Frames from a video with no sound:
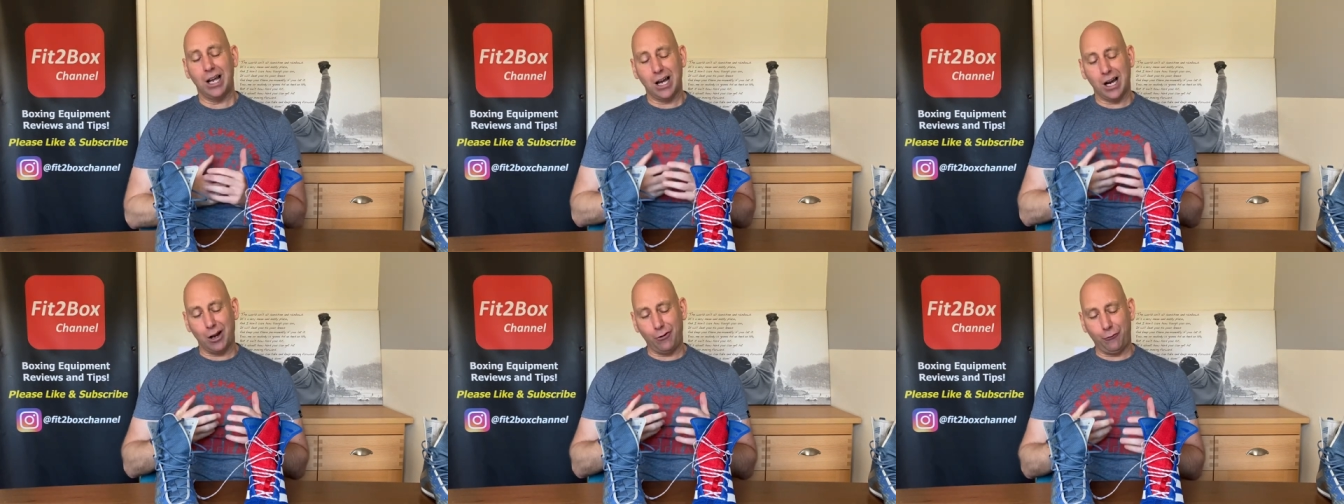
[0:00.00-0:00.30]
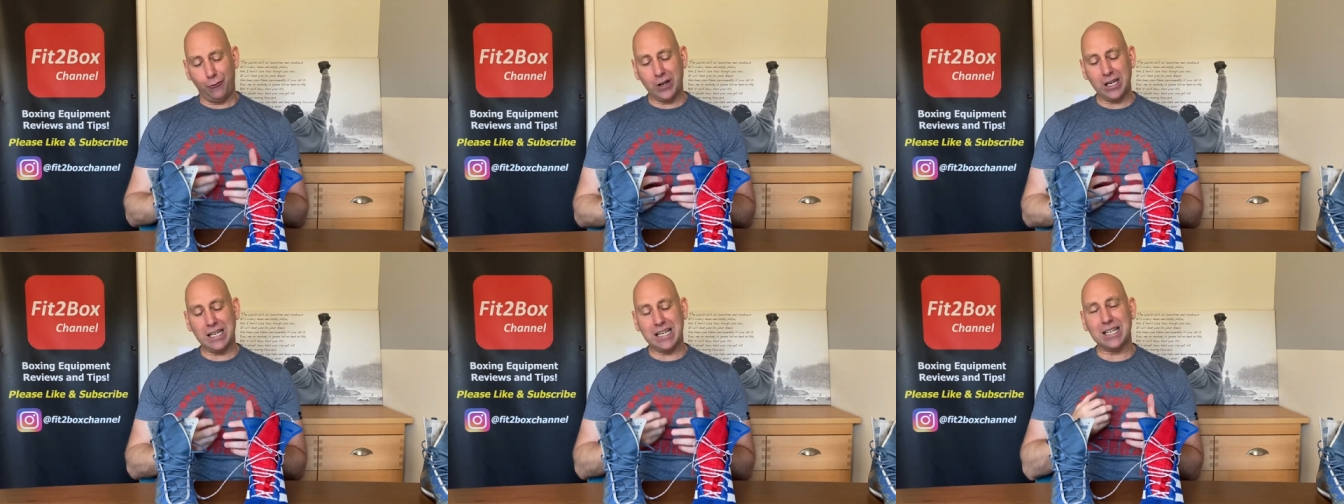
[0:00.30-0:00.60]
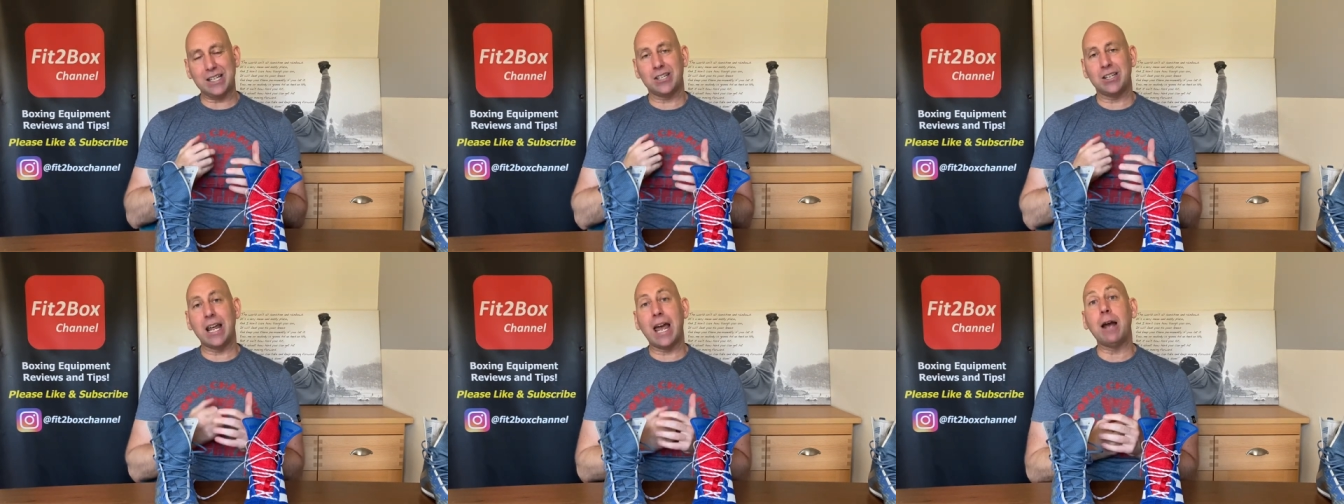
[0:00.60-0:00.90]
think
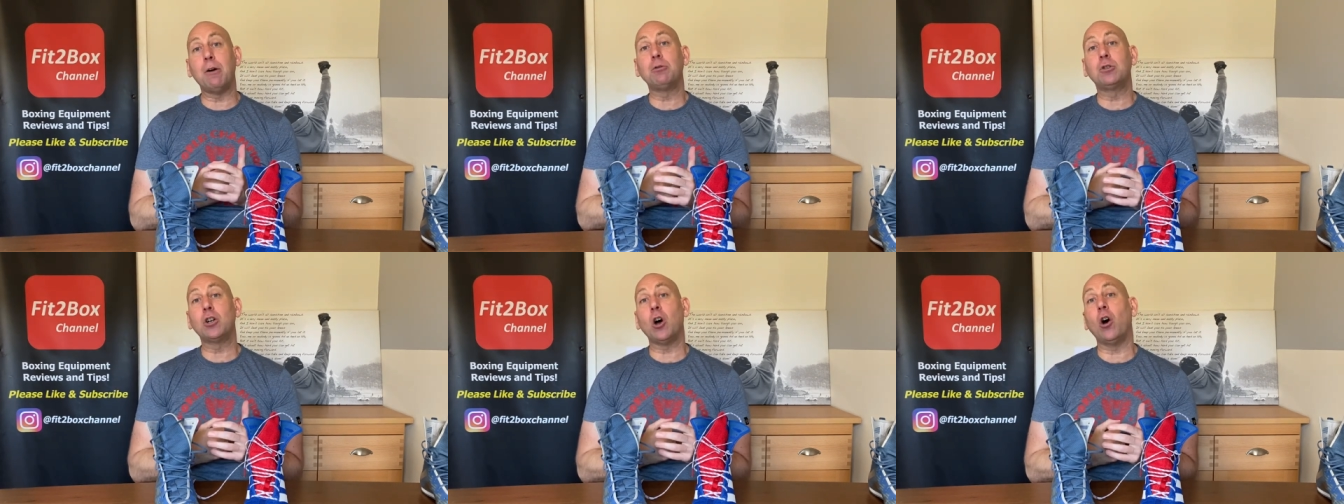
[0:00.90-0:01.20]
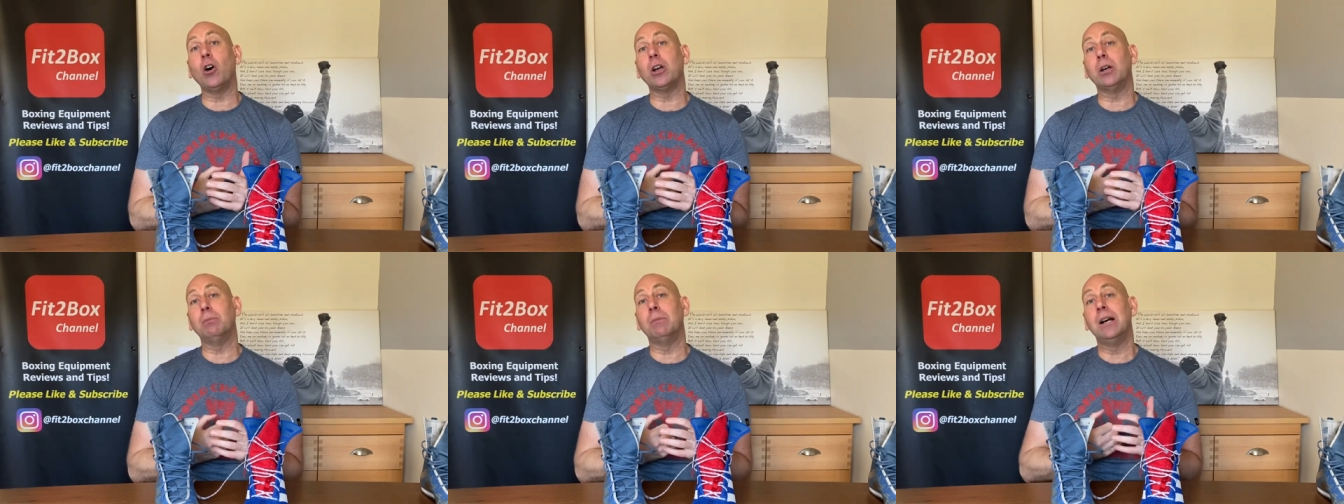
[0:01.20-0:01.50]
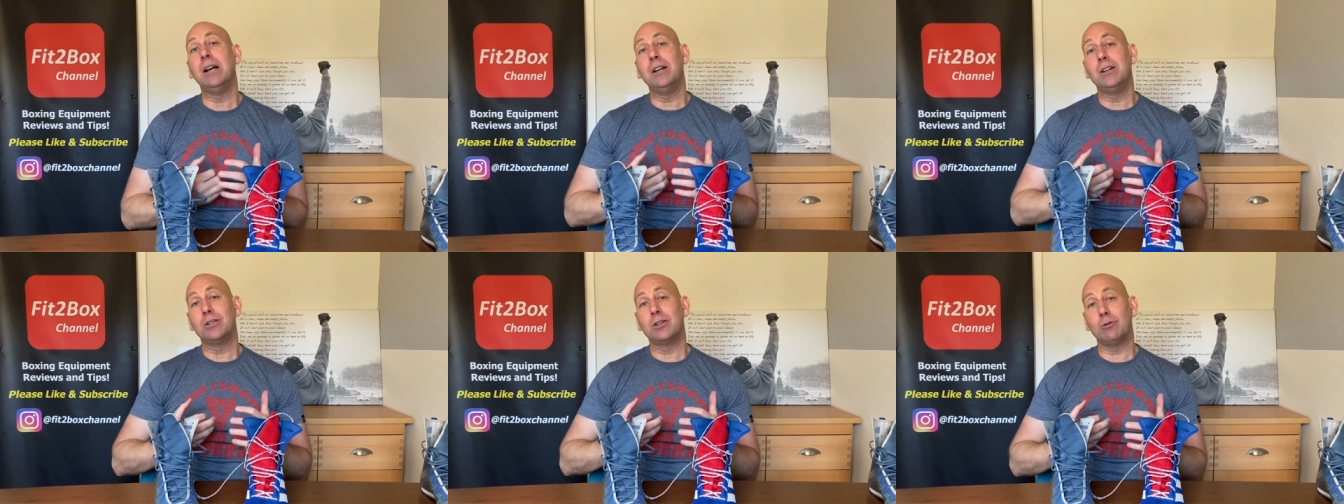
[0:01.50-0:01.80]
it's now time
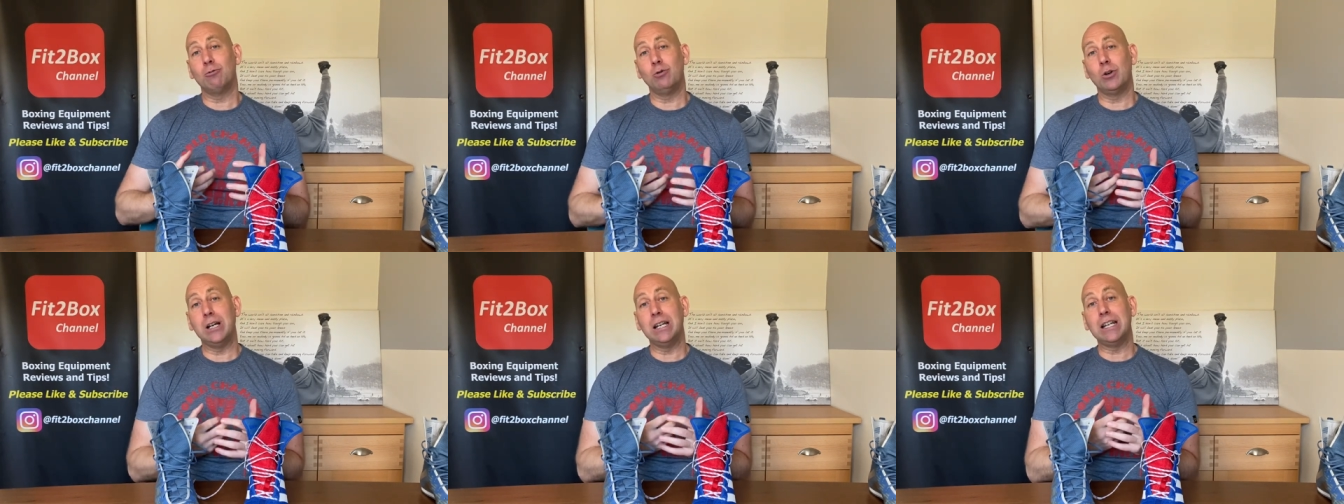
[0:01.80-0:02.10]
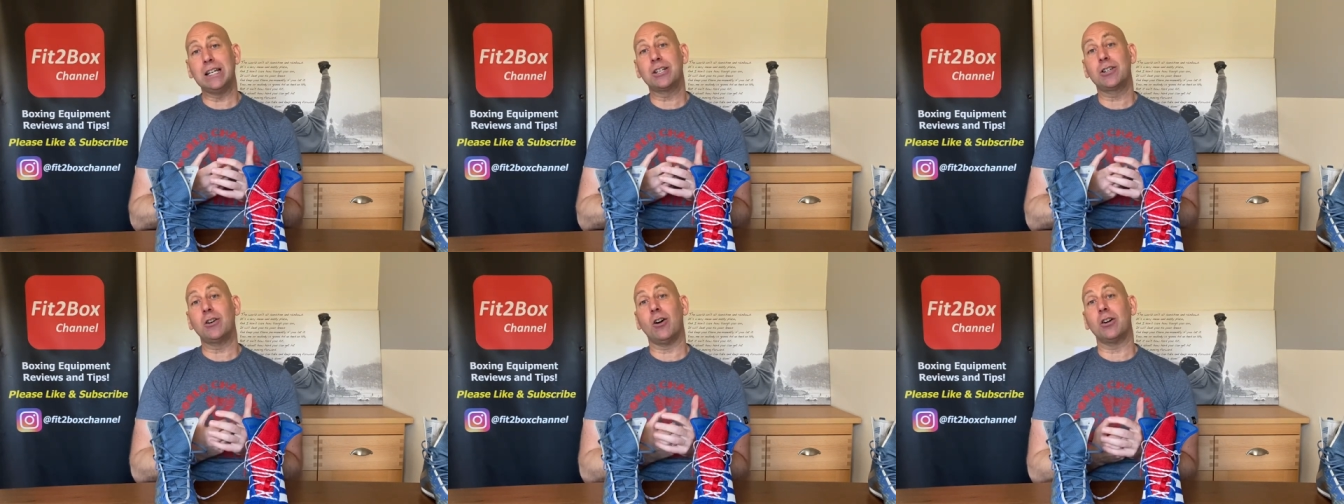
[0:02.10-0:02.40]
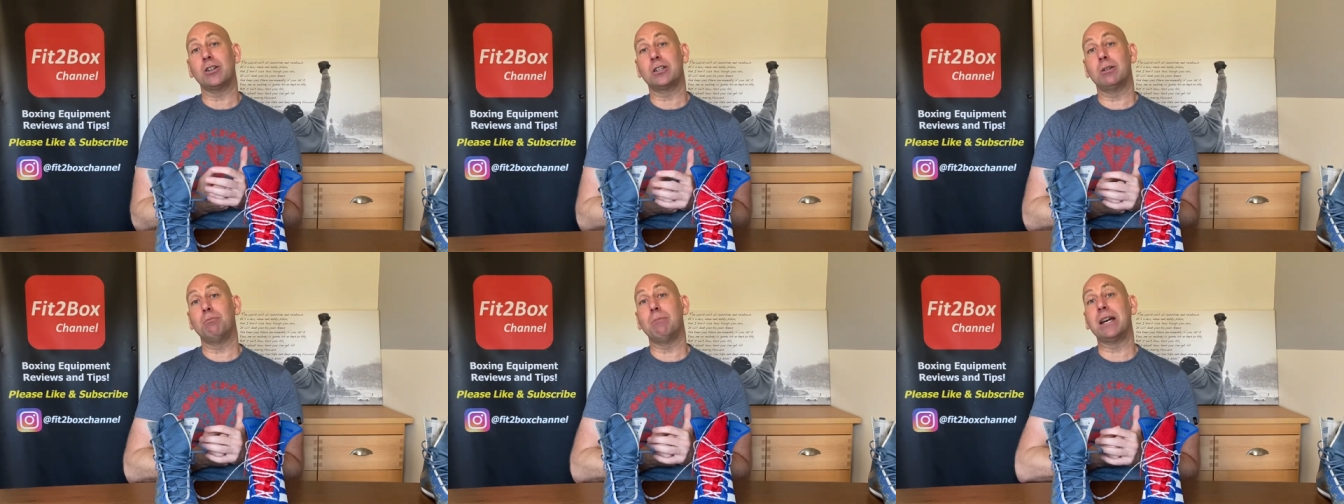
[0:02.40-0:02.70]
to really
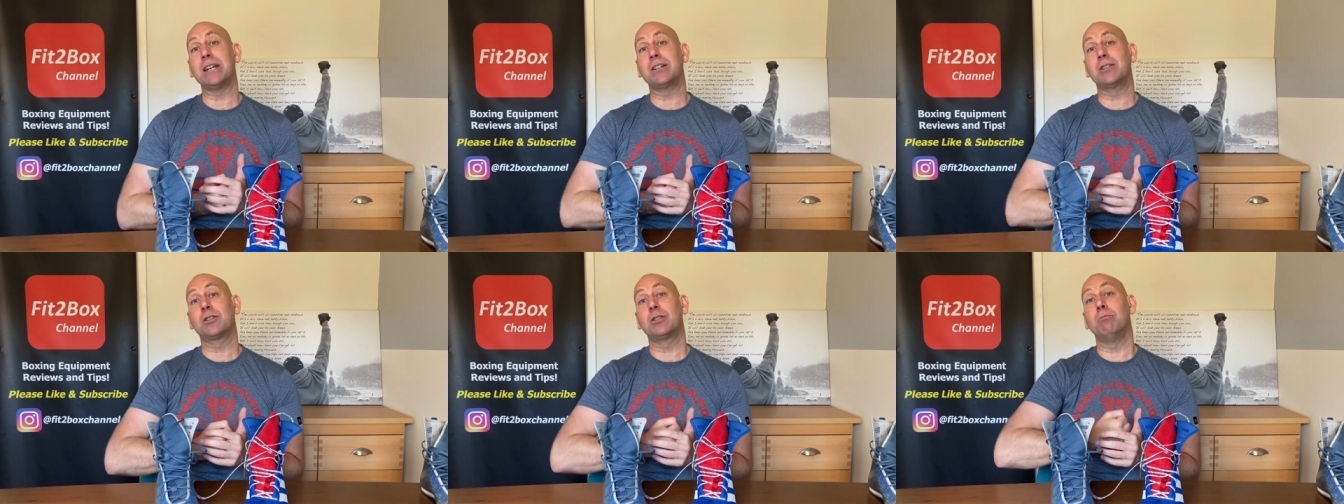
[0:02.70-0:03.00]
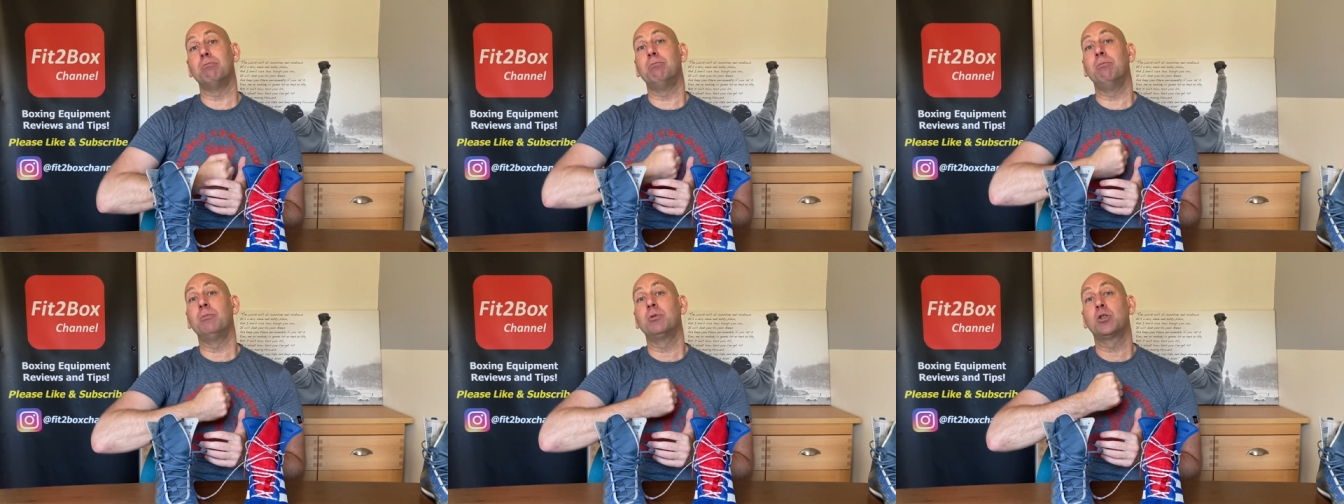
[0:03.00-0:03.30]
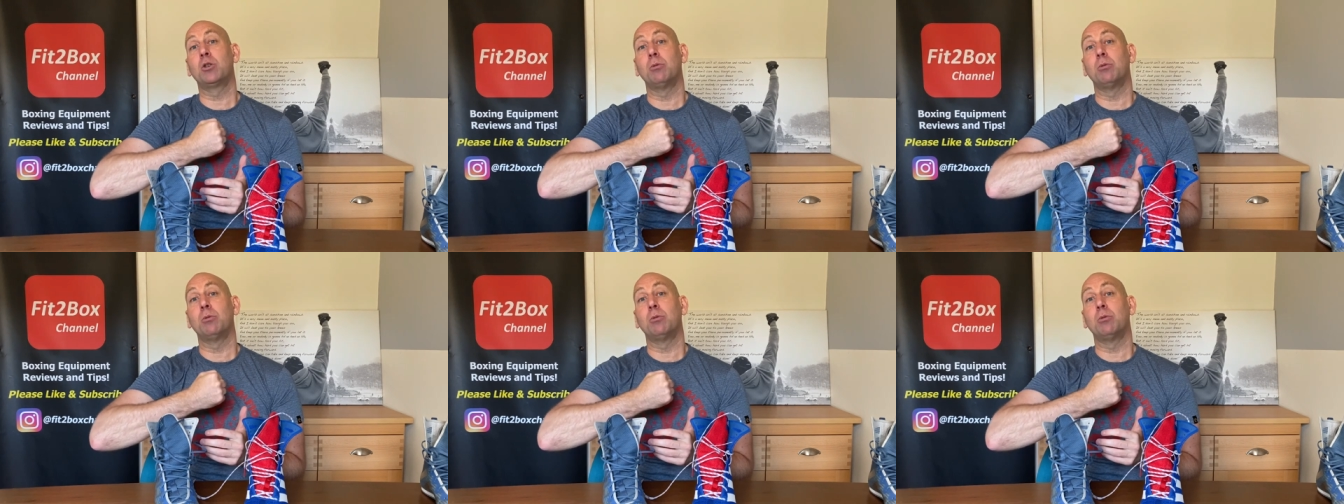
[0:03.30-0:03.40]
start to make some